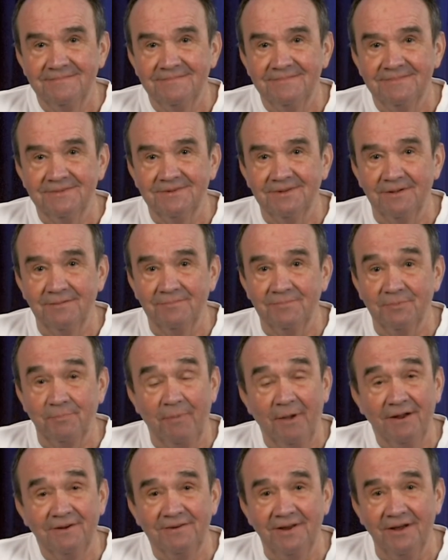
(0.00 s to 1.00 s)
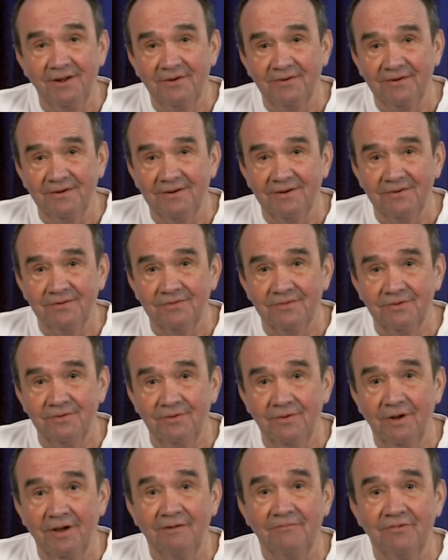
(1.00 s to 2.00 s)
some spectators
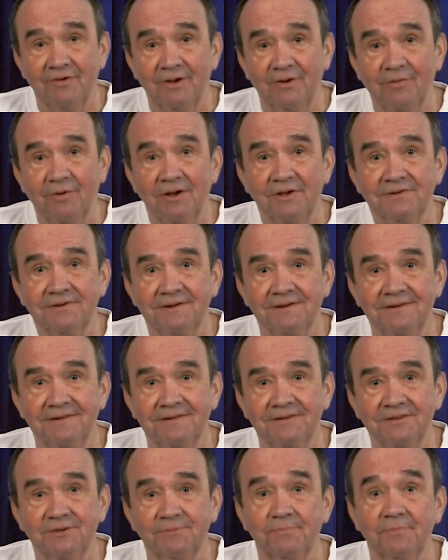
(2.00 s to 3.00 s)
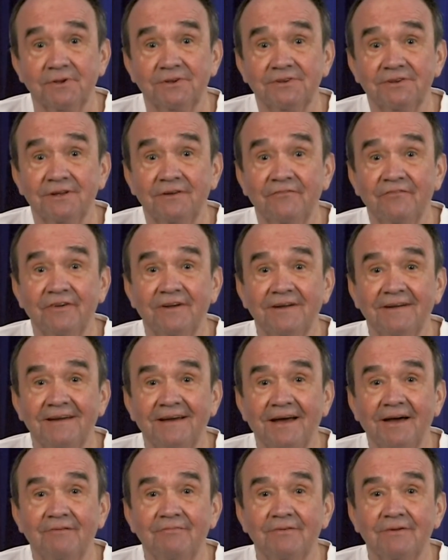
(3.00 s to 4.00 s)
who have requested specific
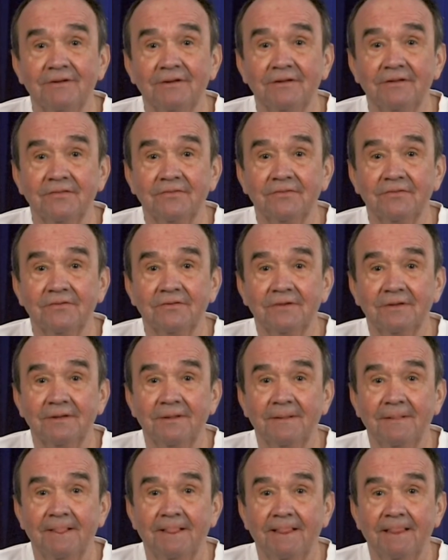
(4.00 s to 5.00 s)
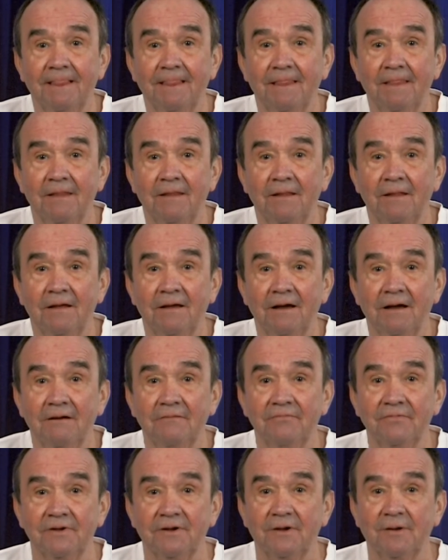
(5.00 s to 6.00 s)
evidence
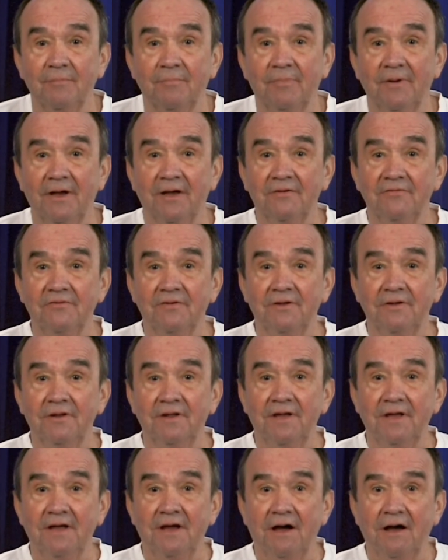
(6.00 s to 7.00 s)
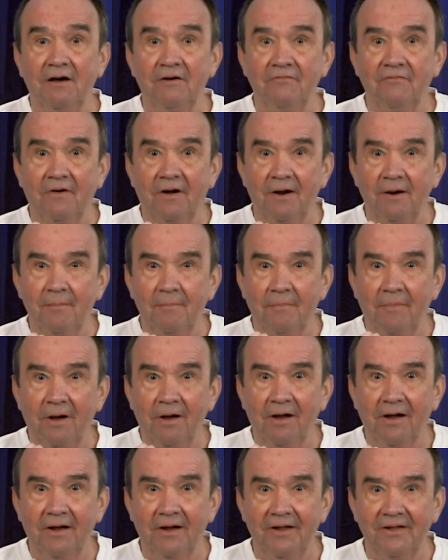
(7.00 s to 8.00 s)
of the capacity of our
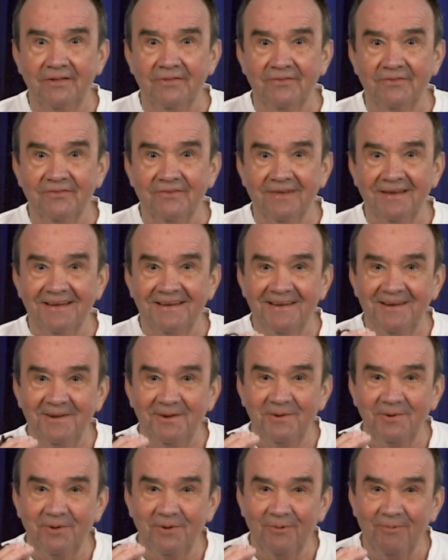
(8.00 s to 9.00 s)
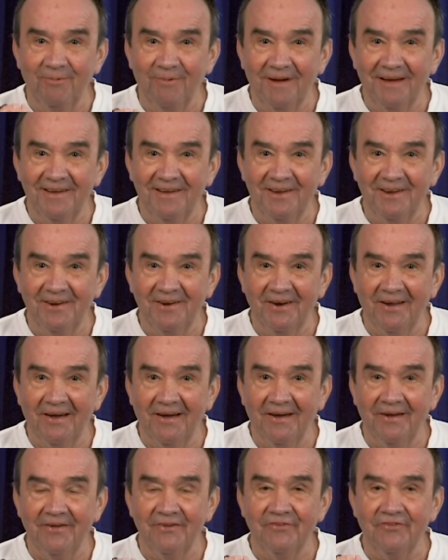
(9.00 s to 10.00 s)
minds to
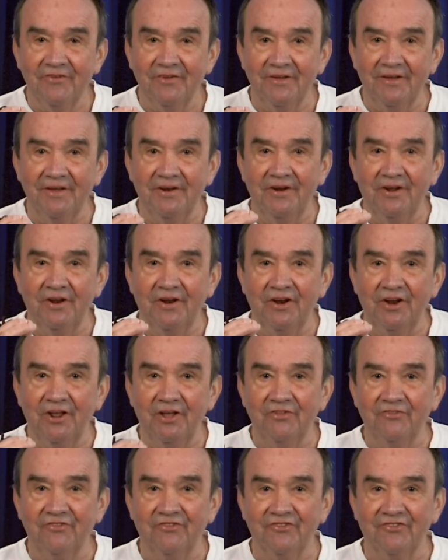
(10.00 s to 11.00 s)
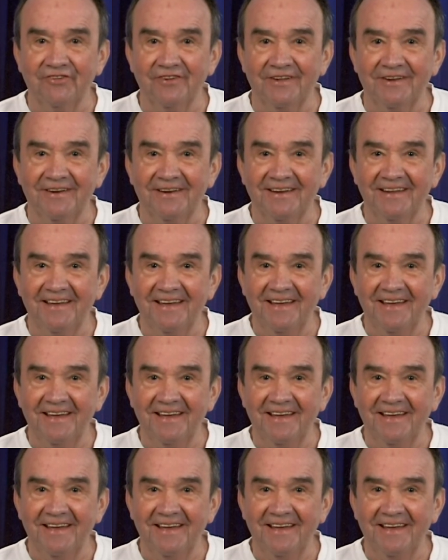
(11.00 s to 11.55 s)
recognize in an instant